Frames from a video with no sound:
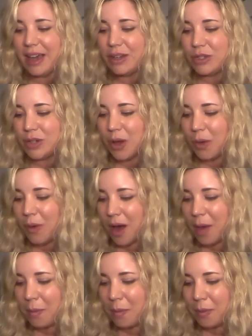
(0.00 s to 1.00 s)
show
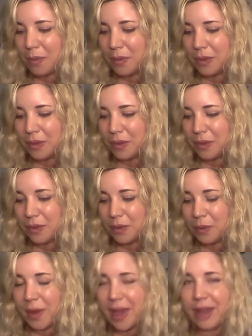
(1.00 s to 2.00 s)
up
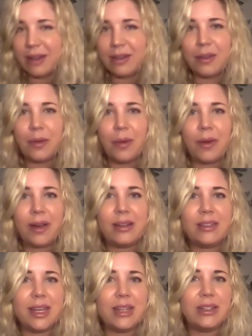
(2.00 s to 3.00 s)
when
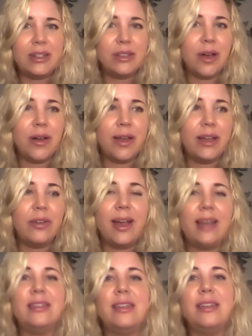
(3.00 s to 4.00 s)
organizations are in
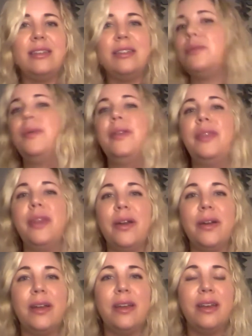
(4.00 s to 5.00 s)
crisis, when they're,